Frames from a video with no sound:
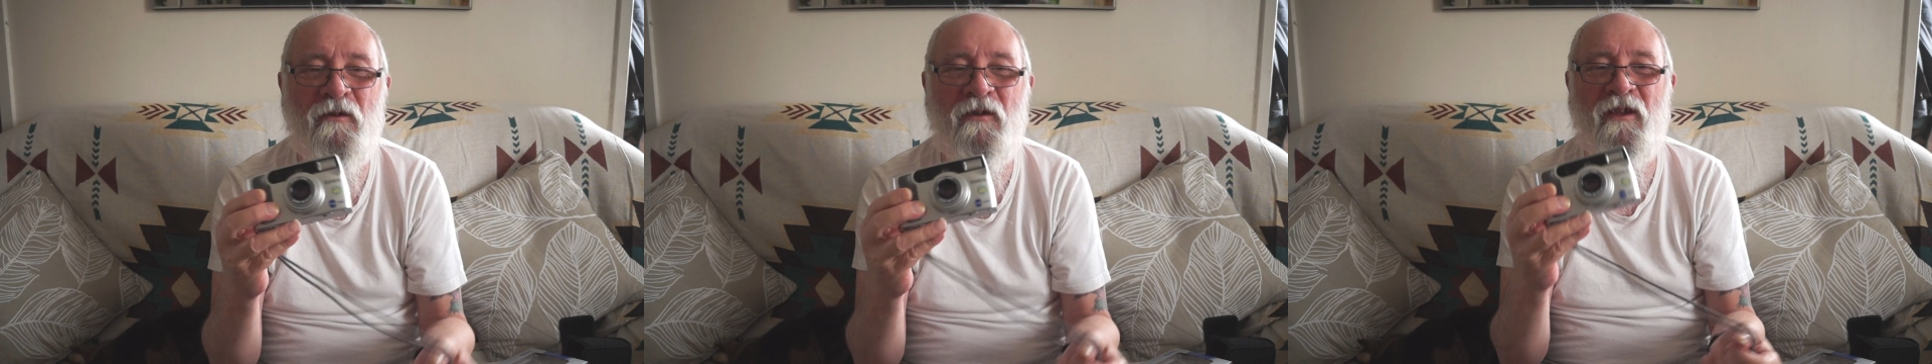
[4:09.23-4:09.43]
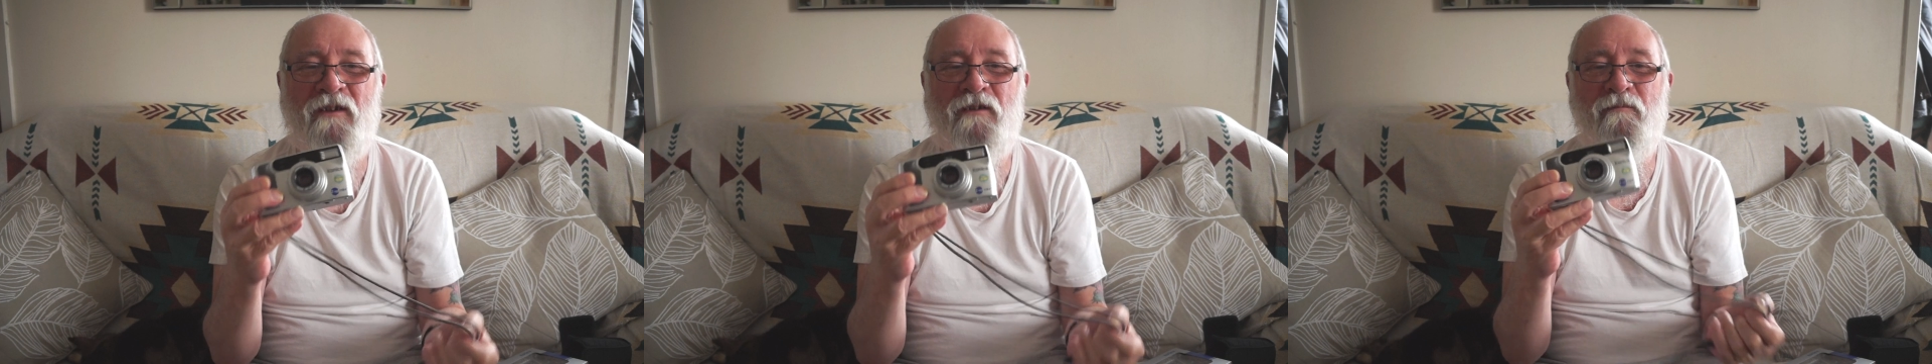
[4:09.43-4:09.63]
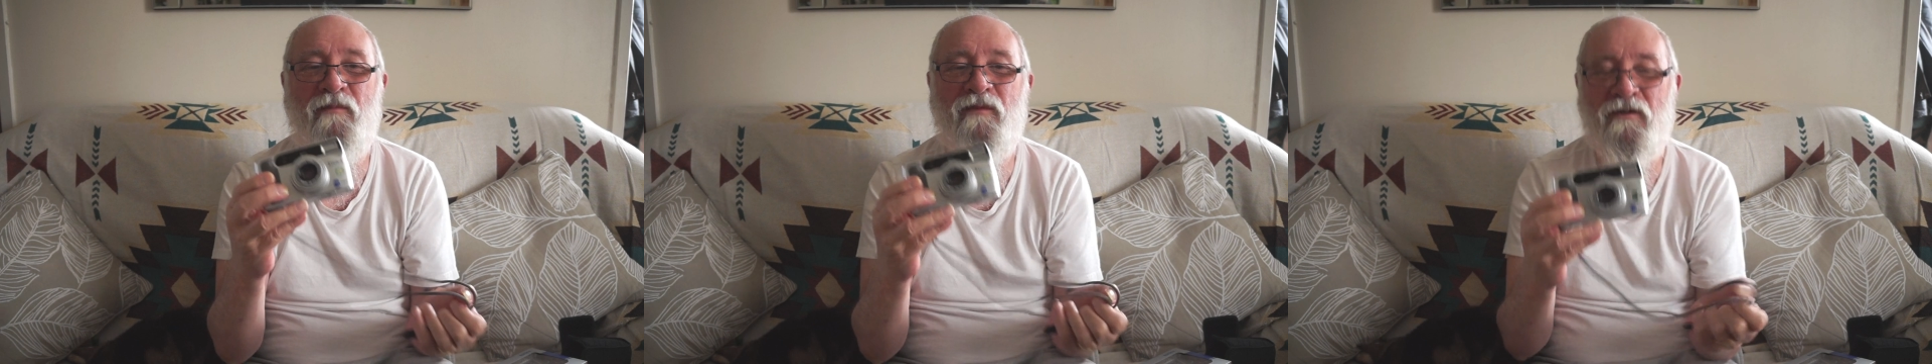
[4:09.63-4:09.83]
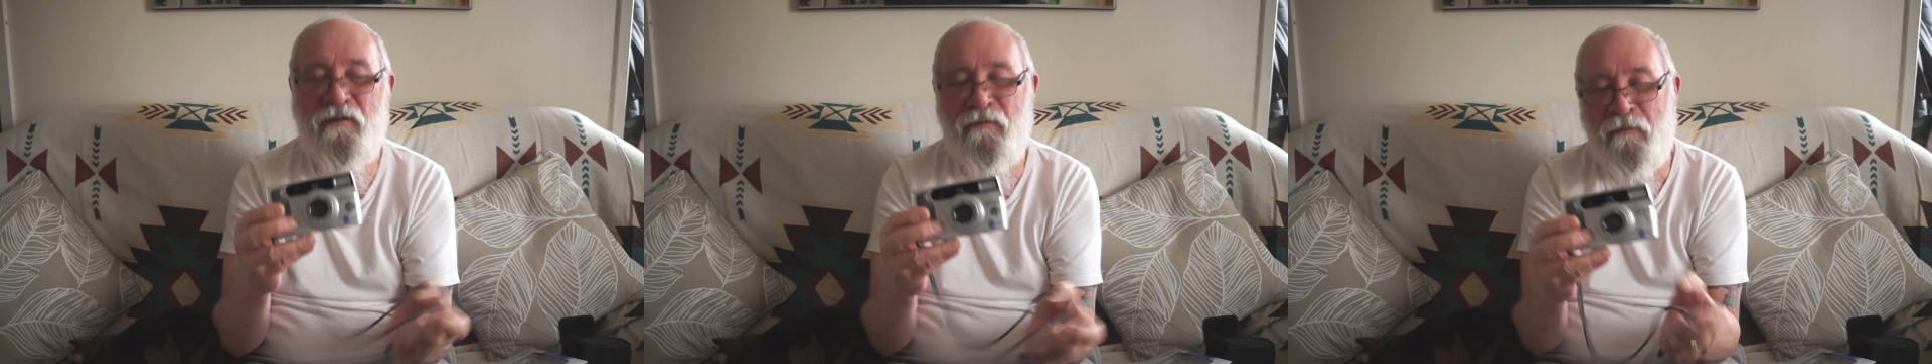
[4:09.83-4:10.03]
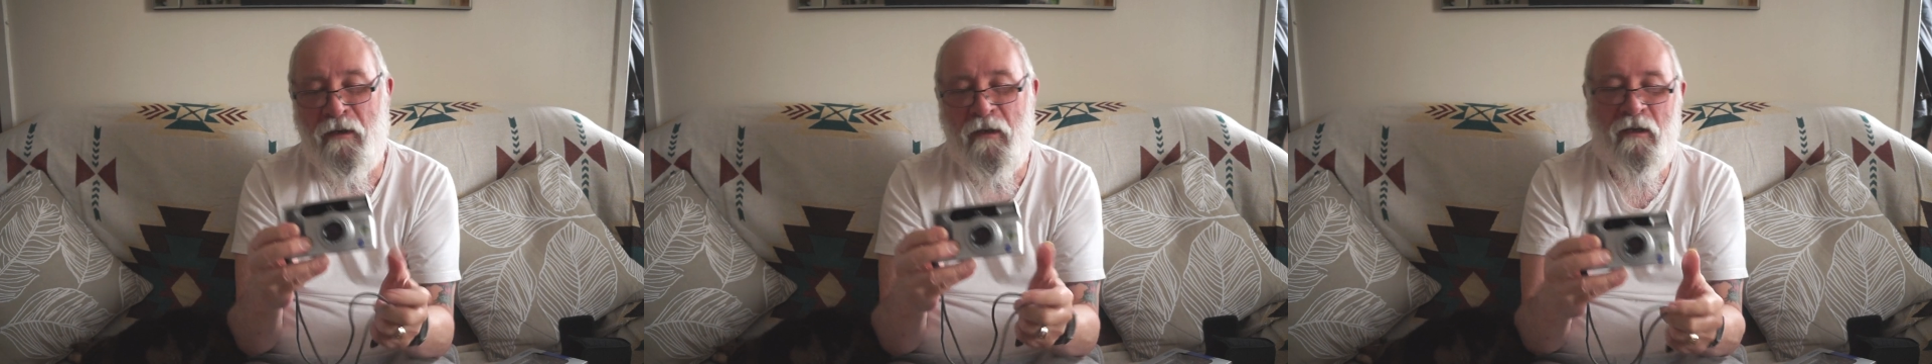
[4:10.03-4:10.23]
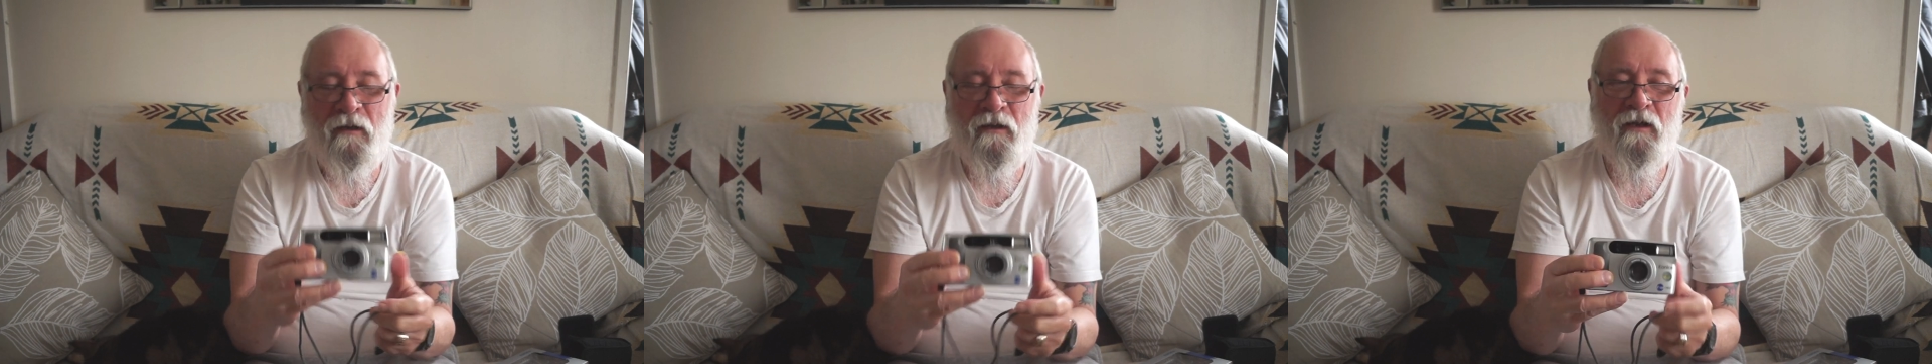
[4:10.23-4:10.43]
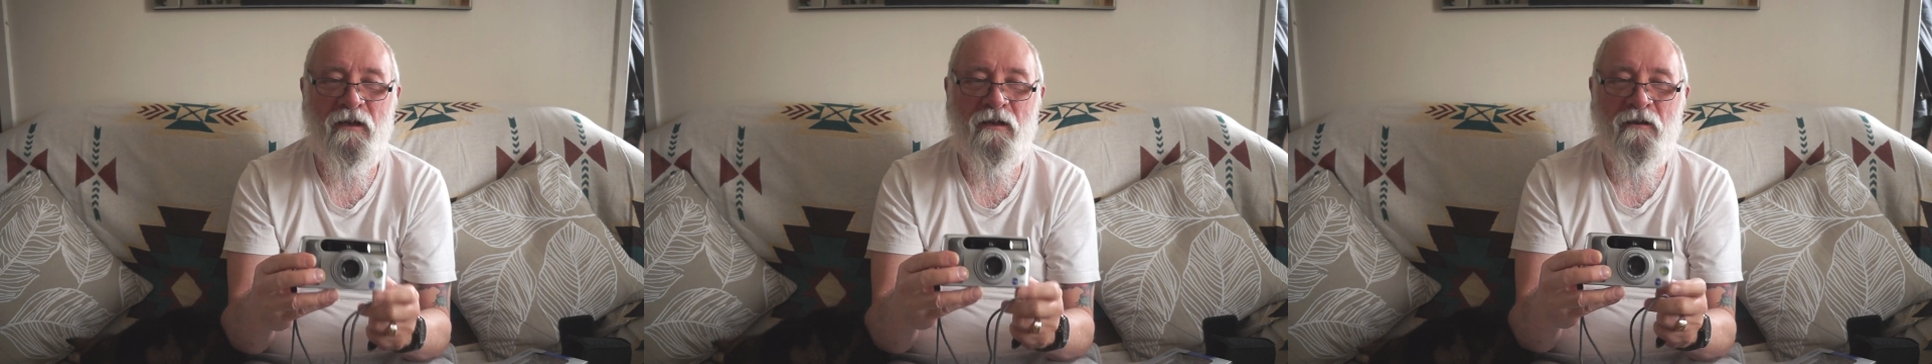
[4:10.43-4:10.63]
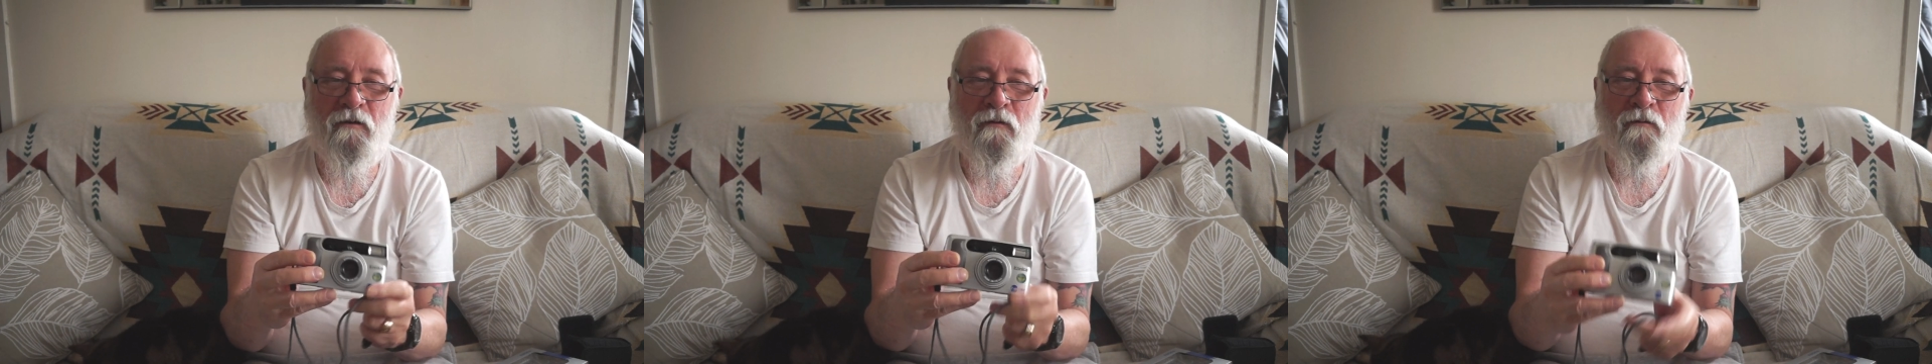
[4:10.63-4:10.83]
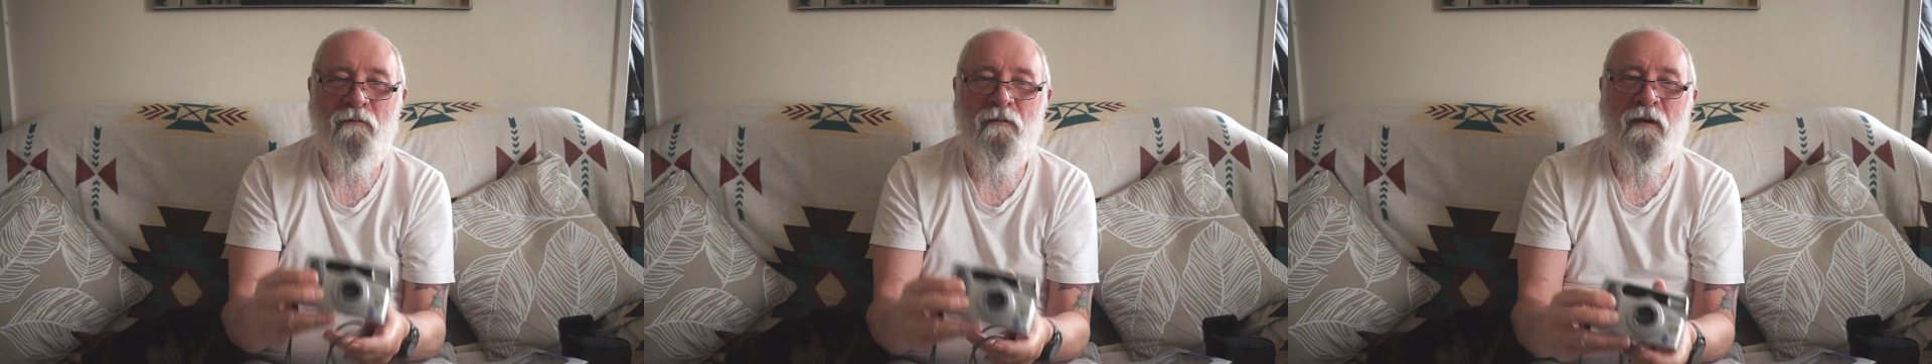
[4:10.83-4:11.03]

that, but there you go.